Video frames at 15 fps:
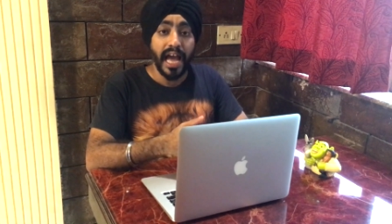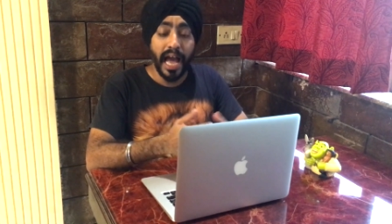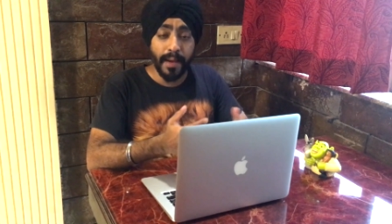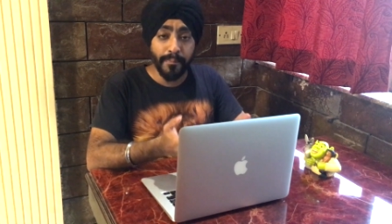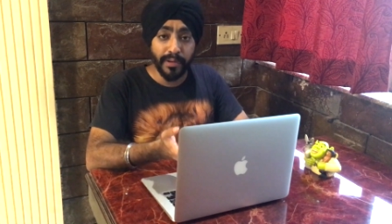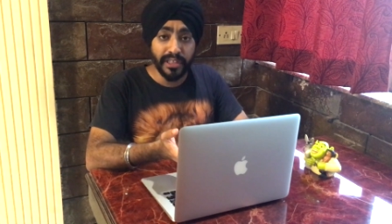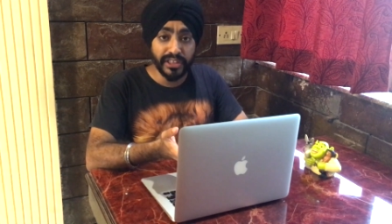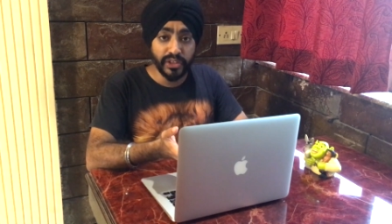
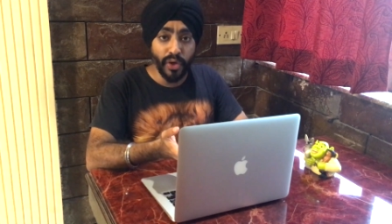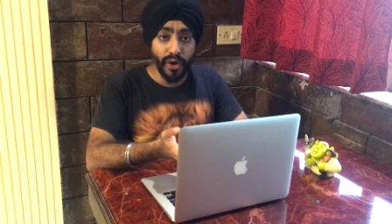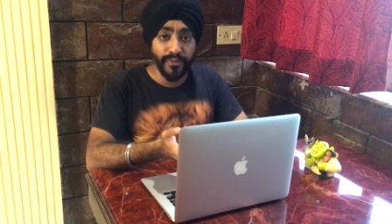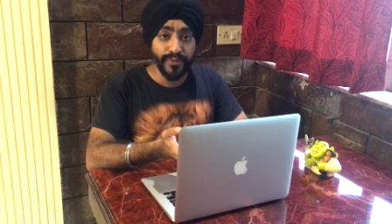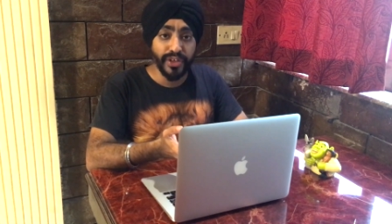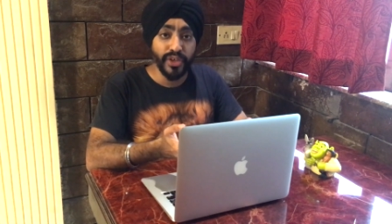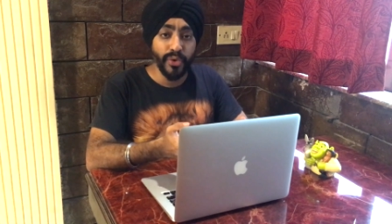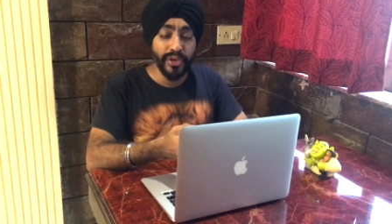Apple is
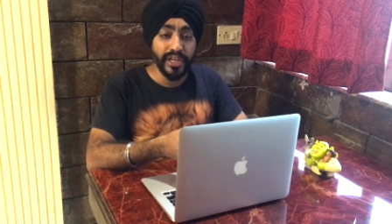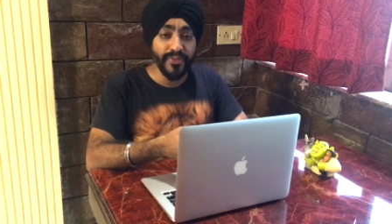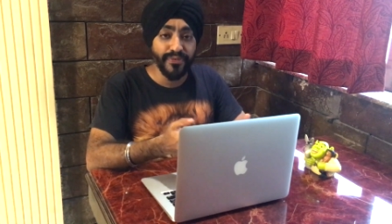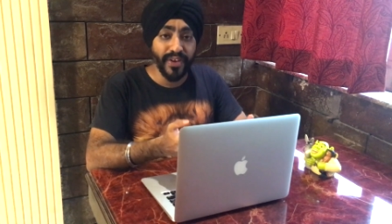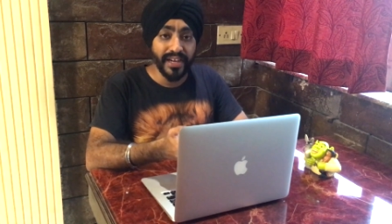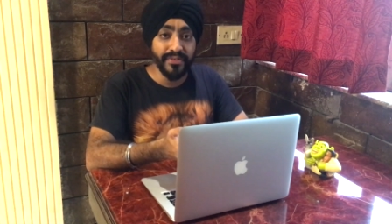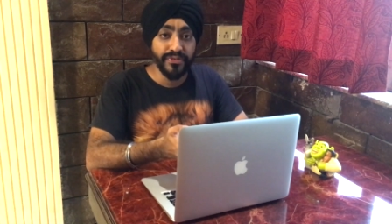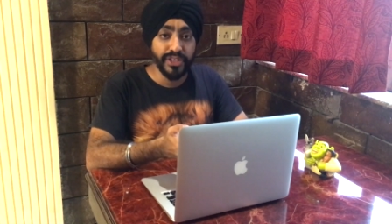offering only
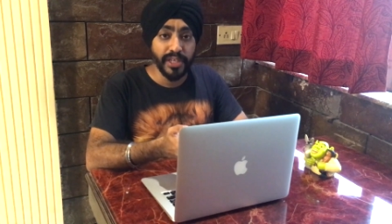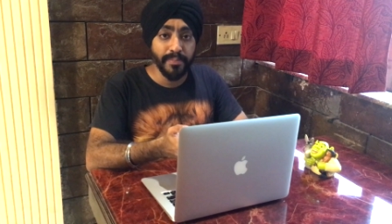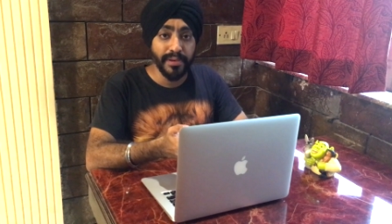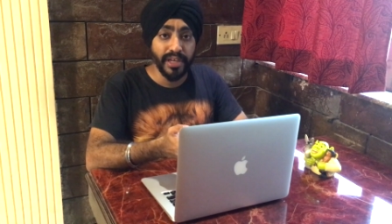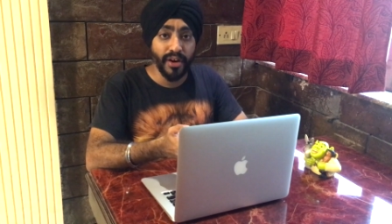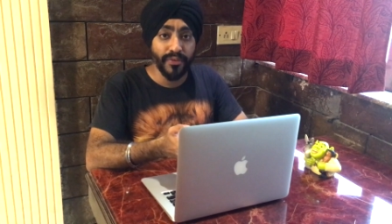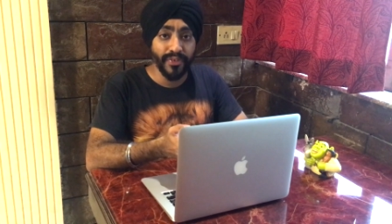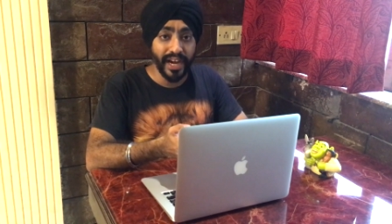5
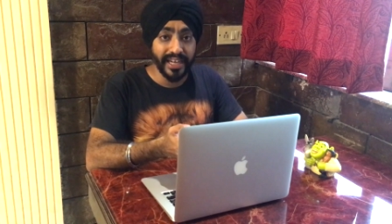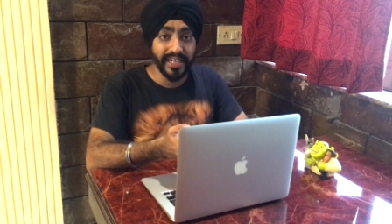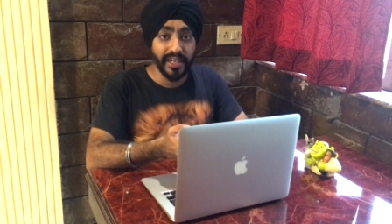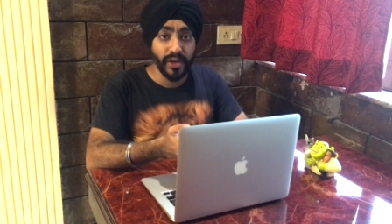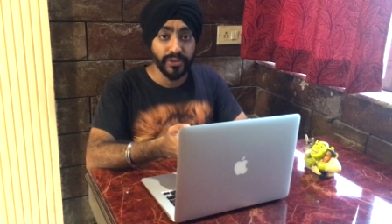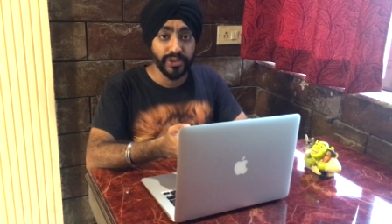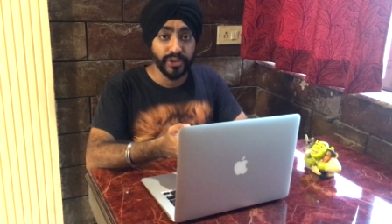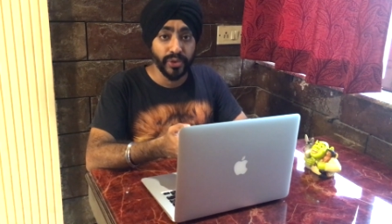GB of
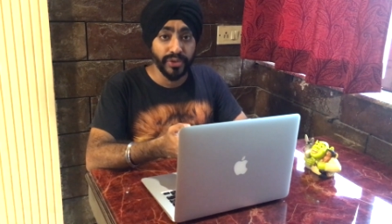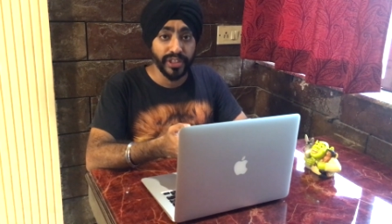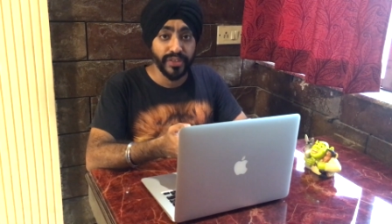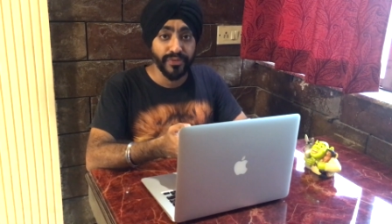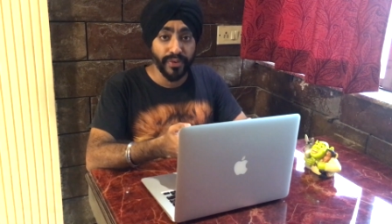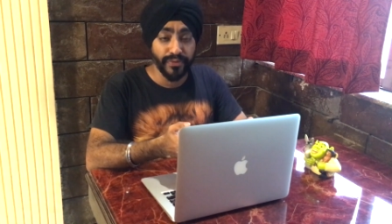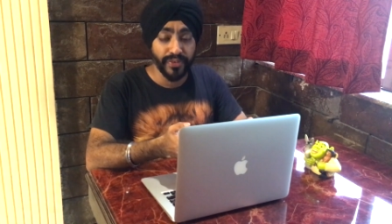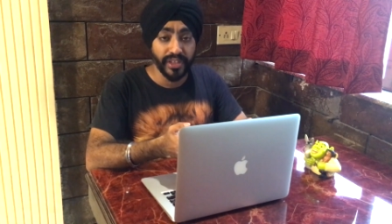iCloud storage
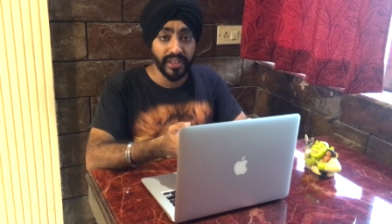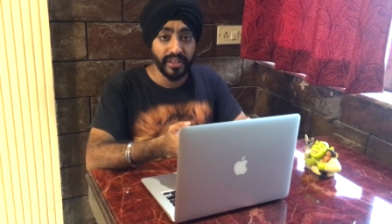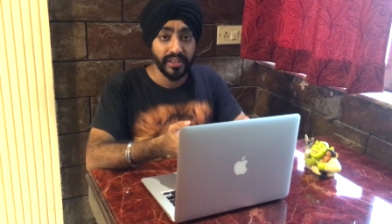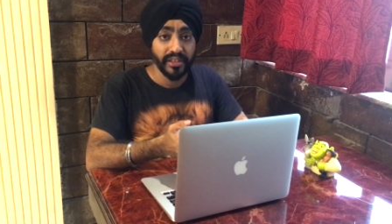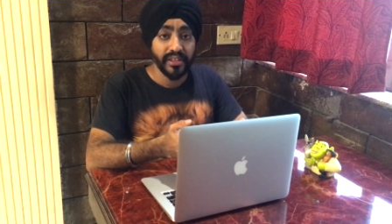for free.